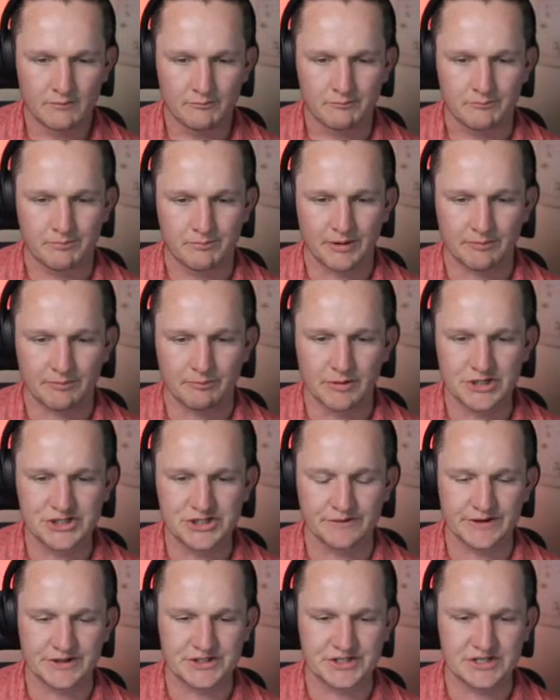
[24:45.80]
But
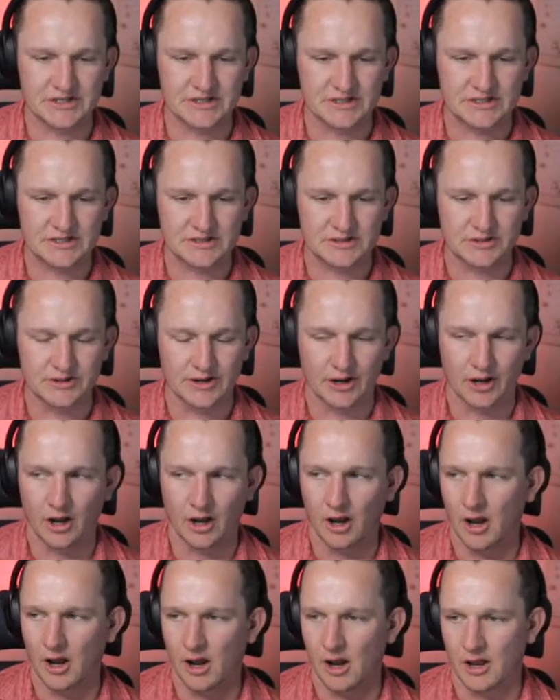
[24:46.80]
Mitrovic is doing
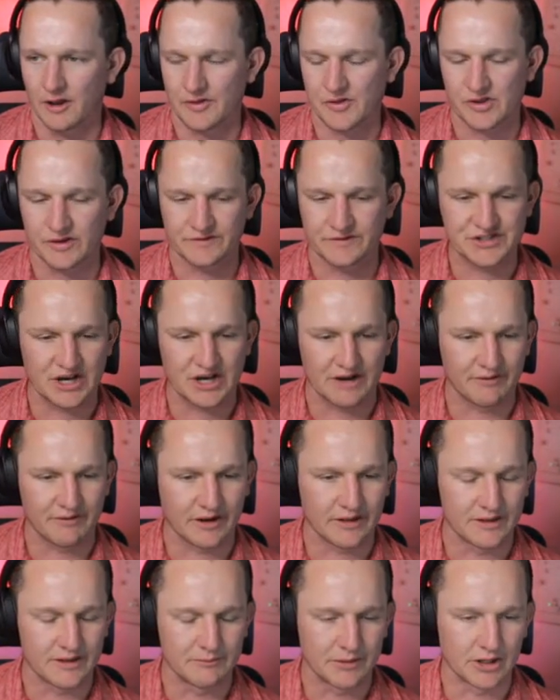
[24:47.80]
lots of shoving
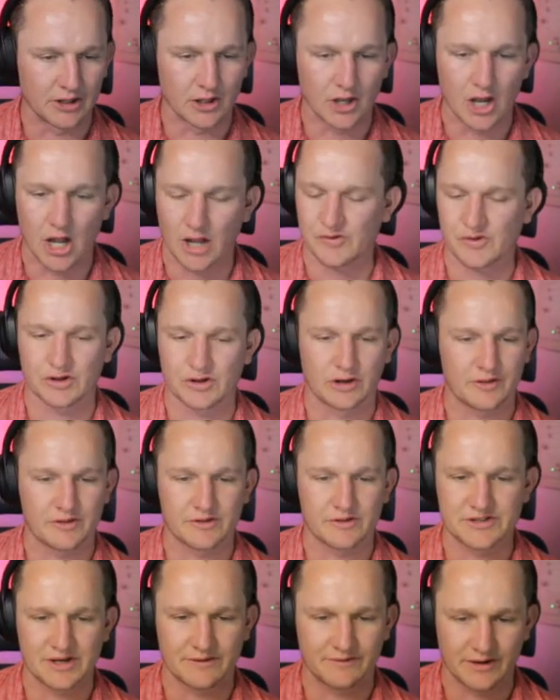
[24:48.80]
in the middle. Lots and lots of
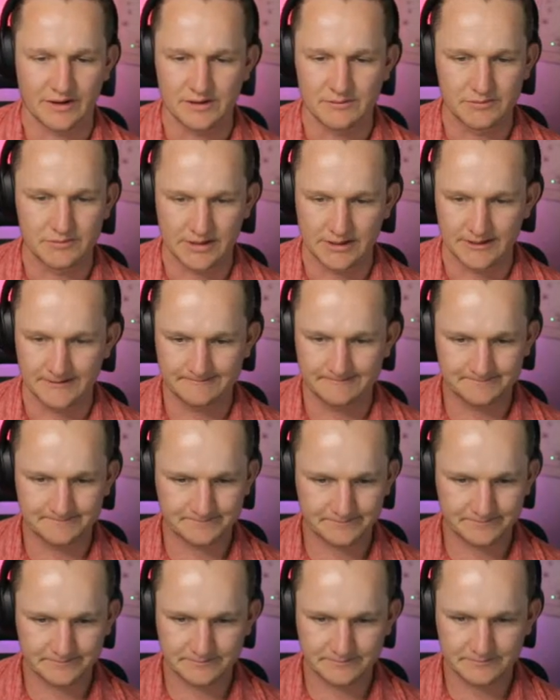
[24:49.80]
shoving in the middle.
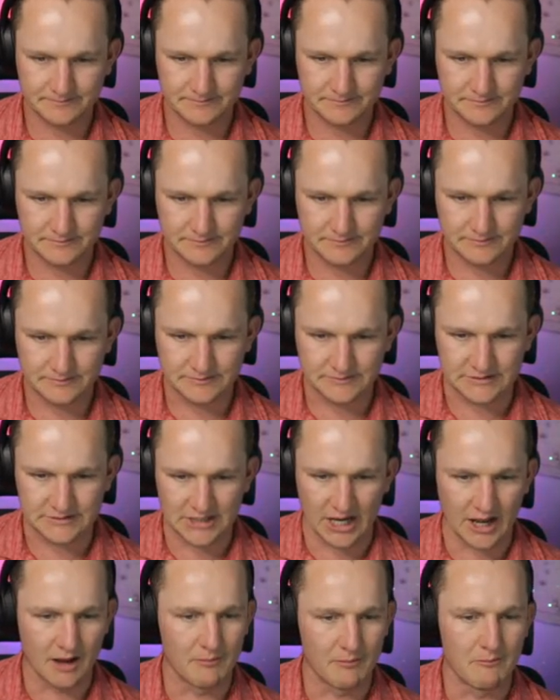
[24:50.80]

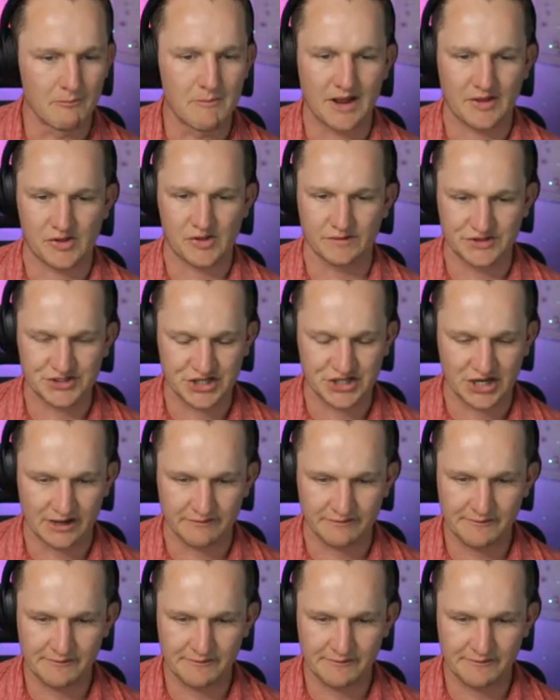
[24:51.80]
Like a massive shove.